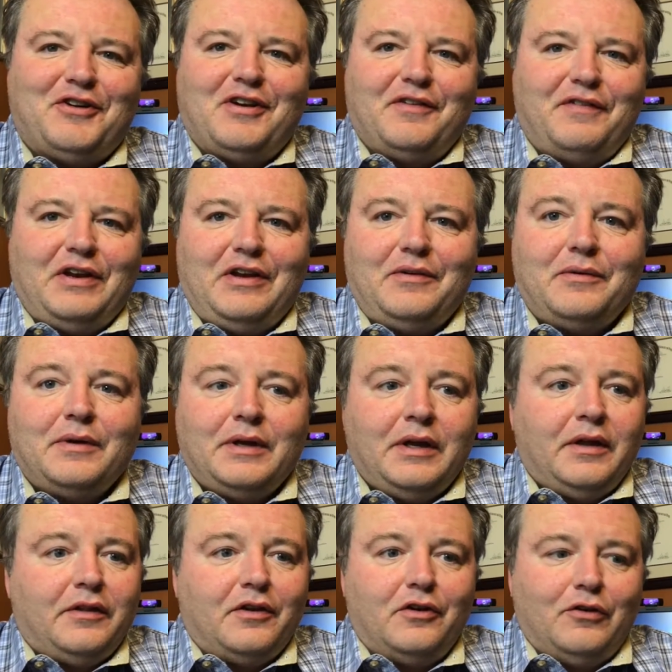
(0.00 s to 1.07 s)
of the video.
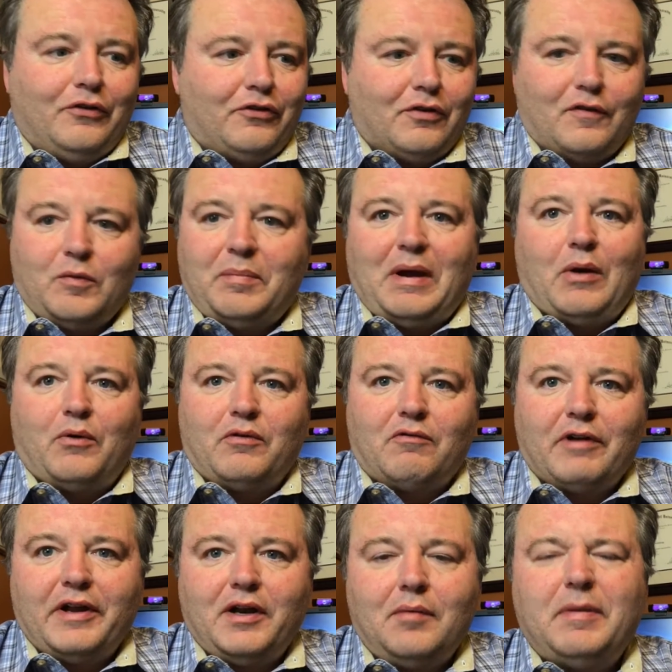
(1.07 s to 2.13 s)
The new server powered
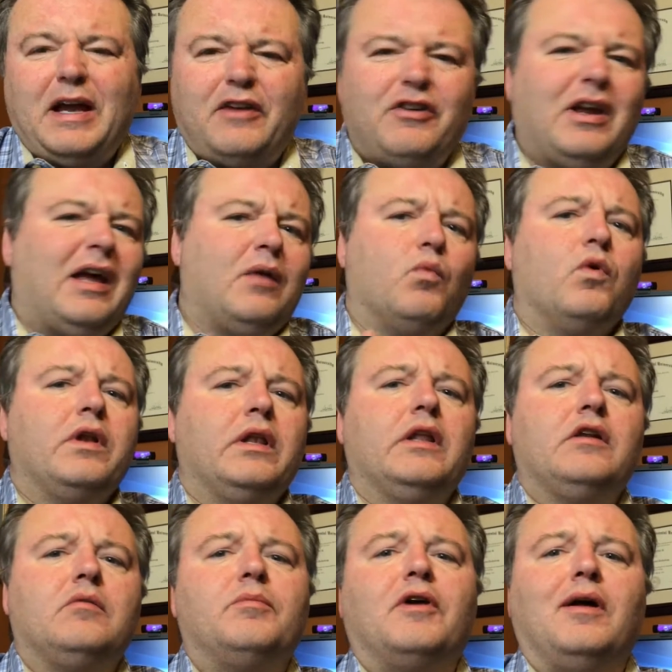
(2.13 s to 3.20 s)
right up. Actually, I had one
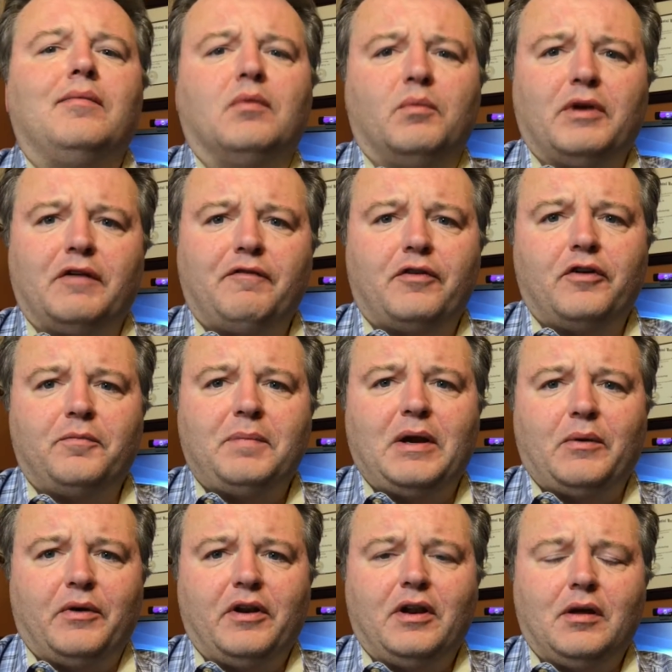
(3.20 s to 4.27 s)
little problem. When I first
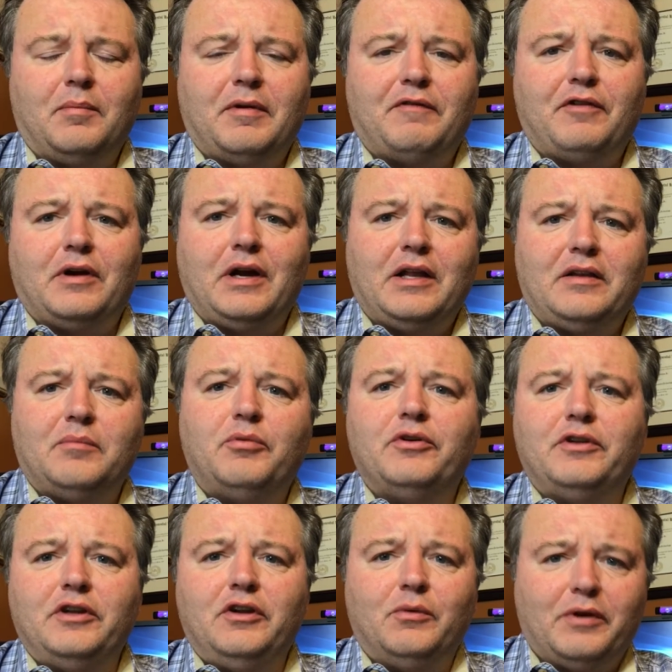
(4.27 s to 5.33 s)
powered it up, I forgot to put
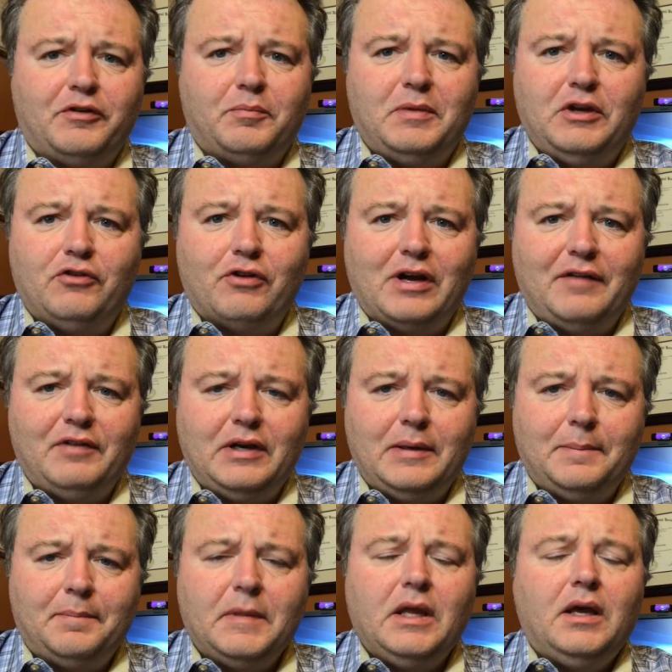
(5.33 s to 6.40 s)
the USB drive in
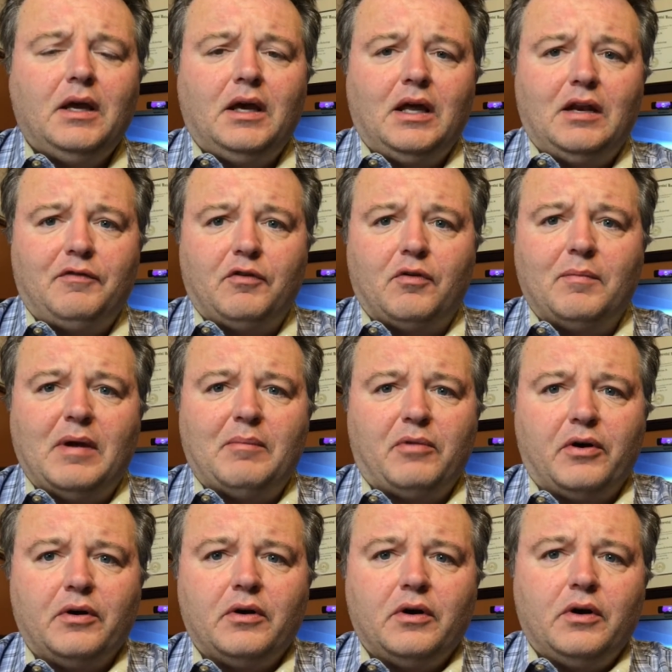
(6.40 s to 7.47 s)
it. And if you
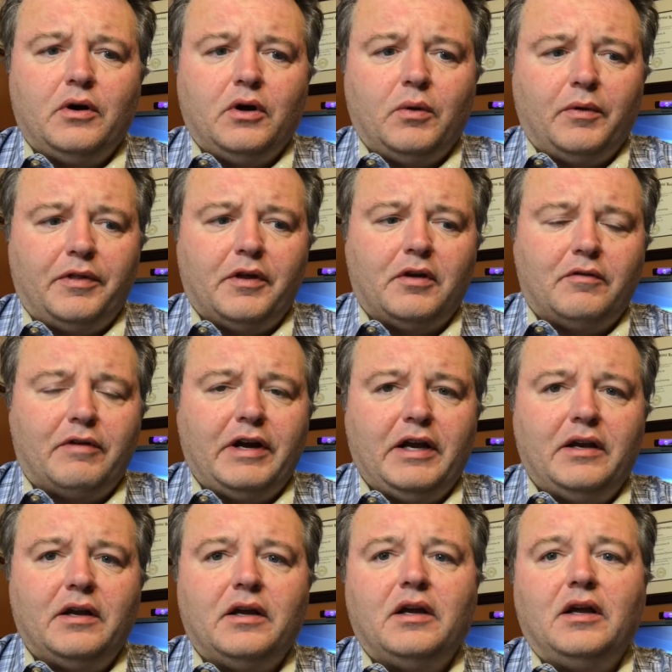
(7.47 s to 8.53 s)
remember, with
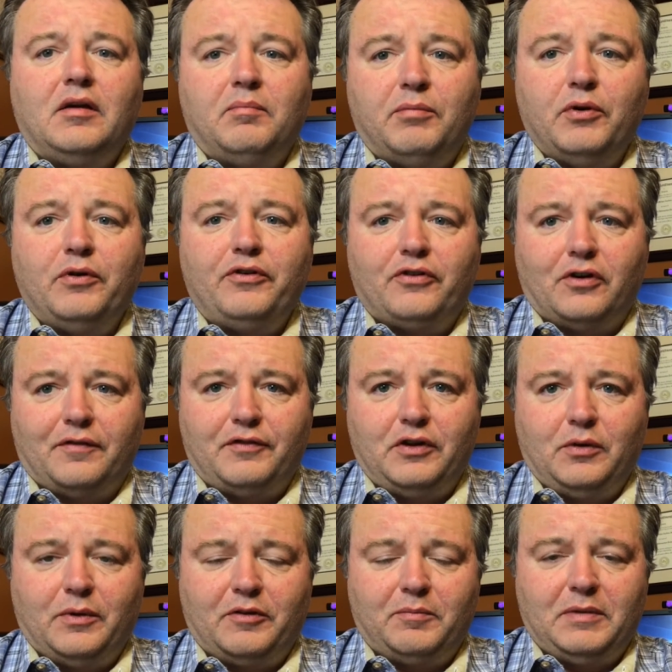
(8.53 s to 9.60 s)
UnRAID, it boots off the
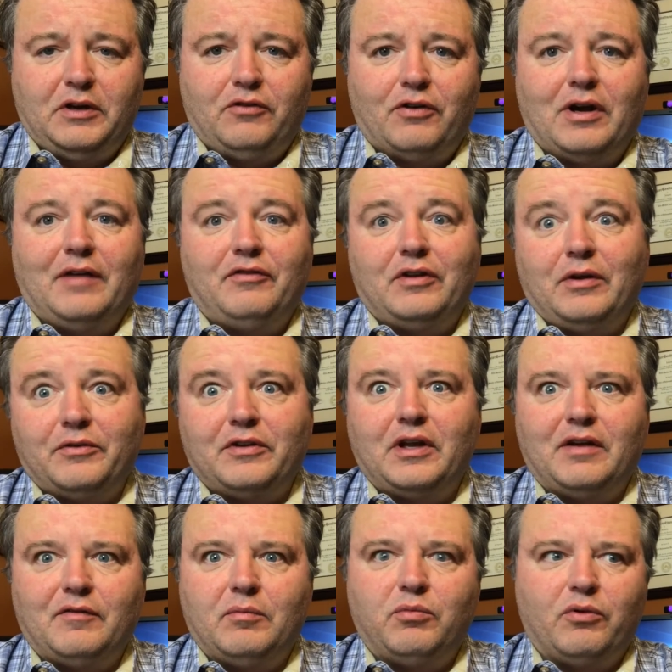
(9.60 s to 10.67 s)
USB drive, so that was
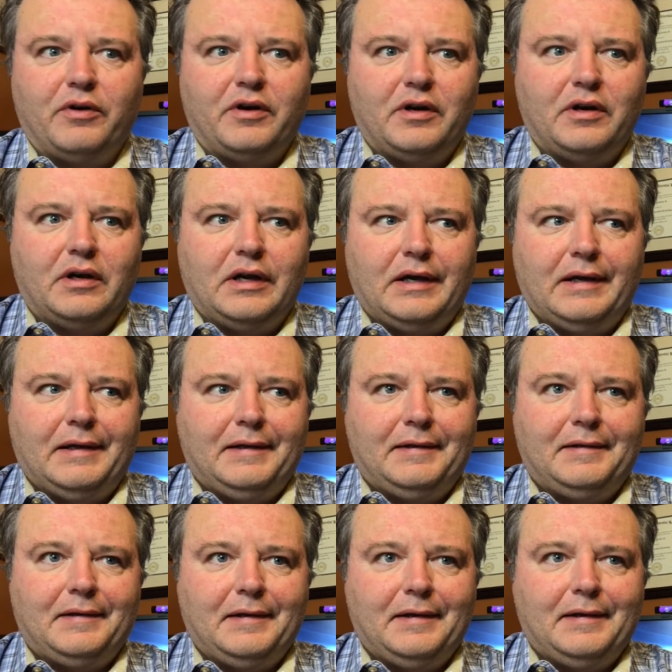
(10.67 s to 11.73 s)
kind of important. And
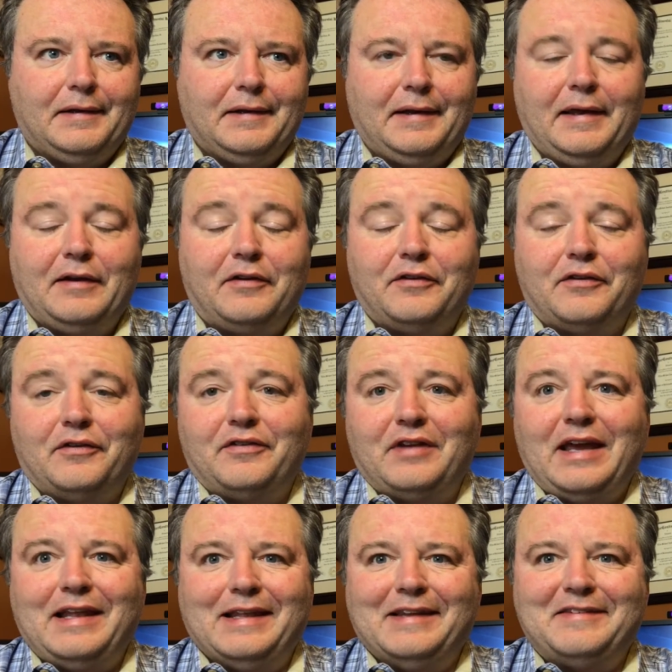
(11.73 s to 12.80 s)
because it's
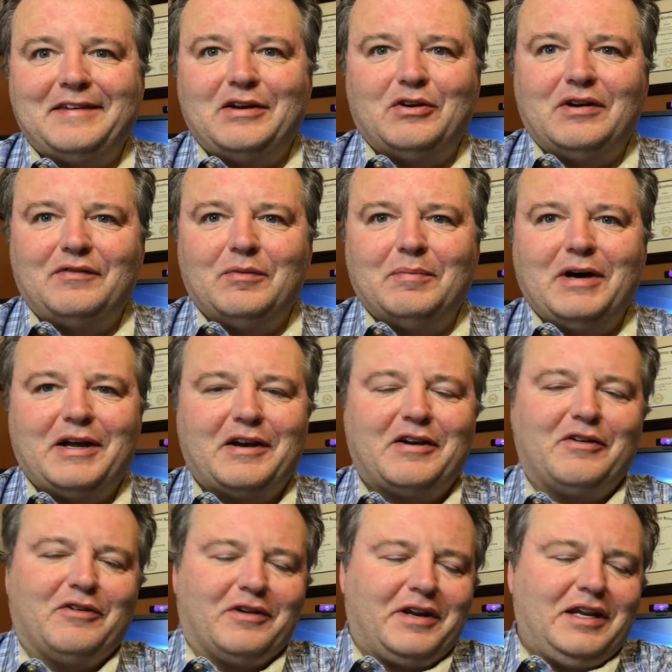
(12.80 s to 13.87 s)
headless, I don't have a
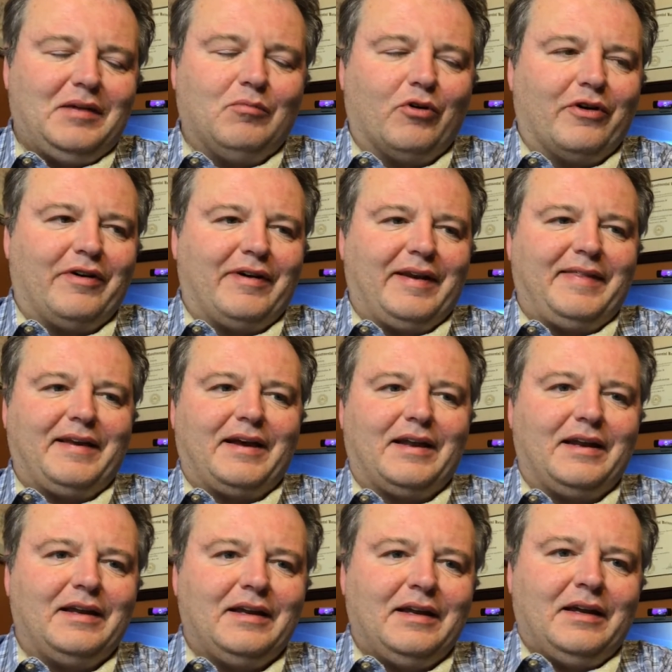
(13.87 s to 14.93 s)
monitor or keyboard or anything on it.